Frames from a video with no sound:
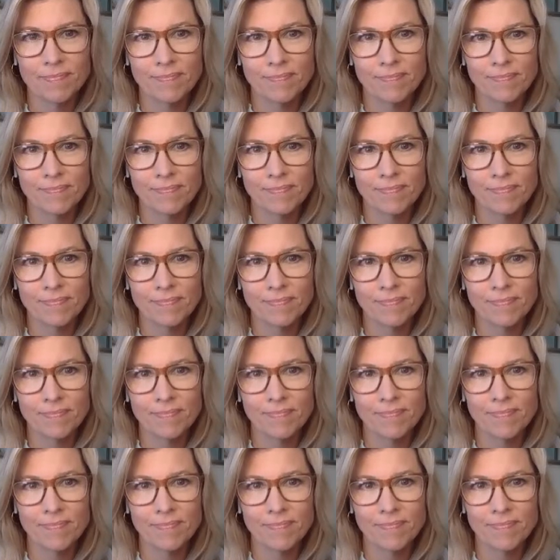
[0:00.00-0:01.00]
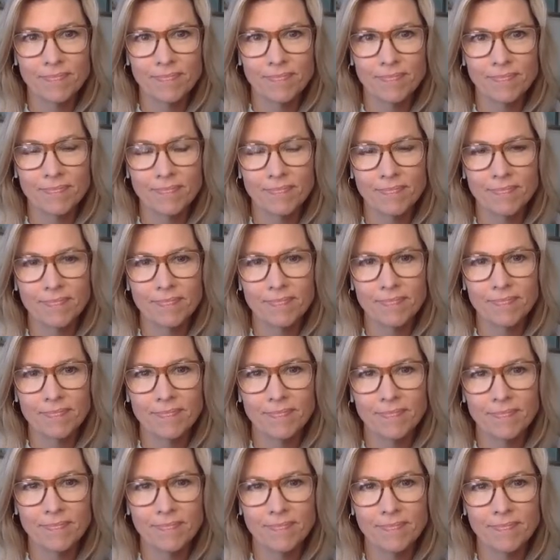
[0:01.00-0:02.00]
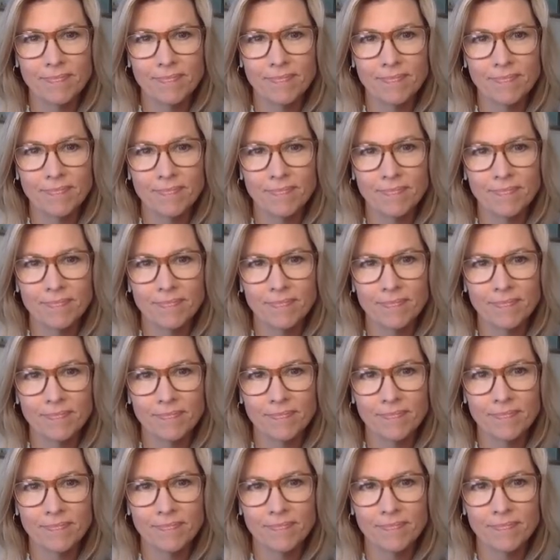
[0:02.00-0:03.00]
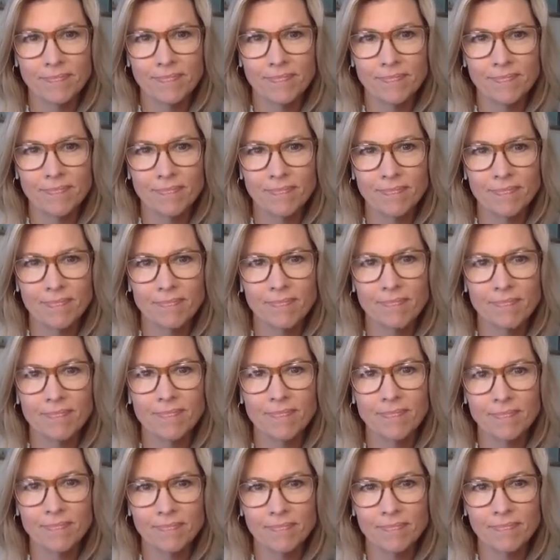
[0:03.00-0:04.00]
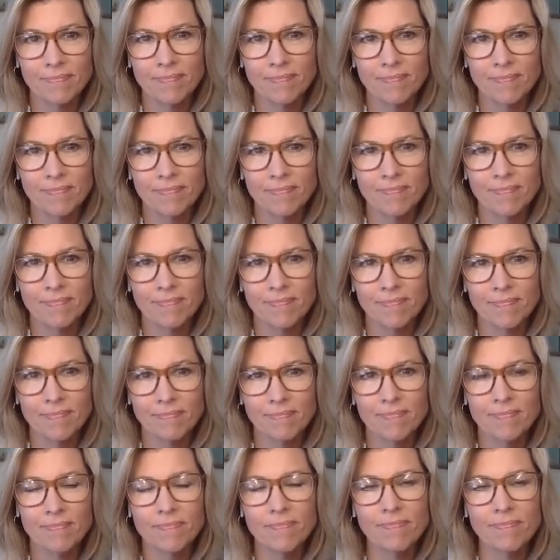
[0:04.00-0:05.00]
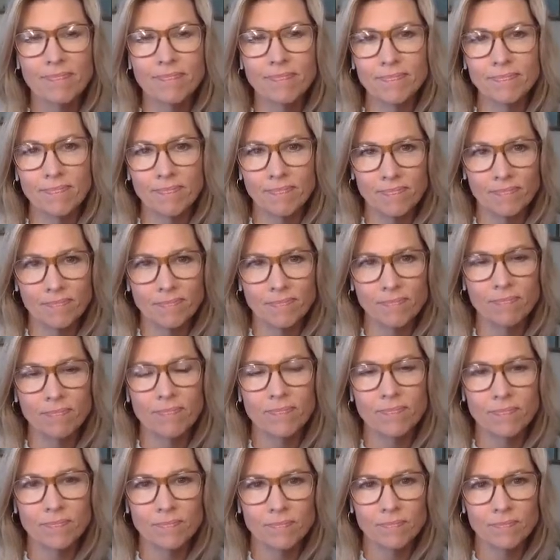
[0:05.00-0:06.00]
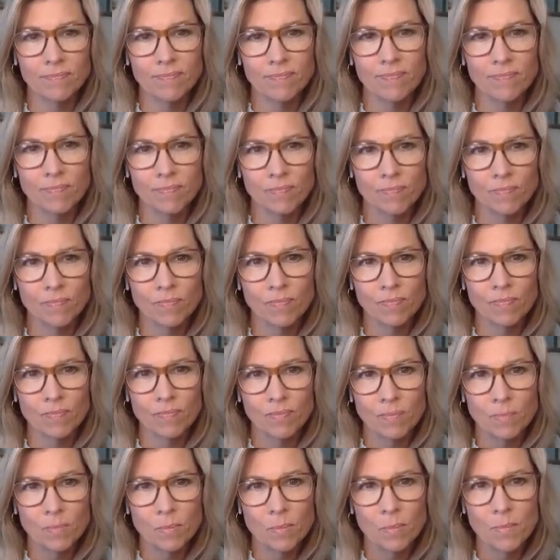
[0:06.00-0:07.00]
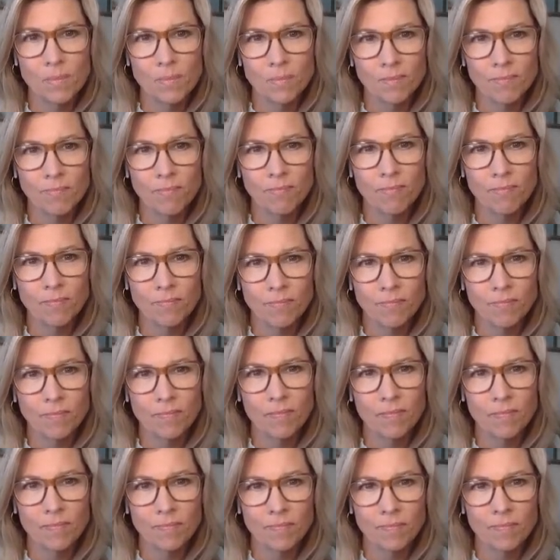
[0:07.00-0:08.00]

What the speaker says: No words are spoken by the person on screen.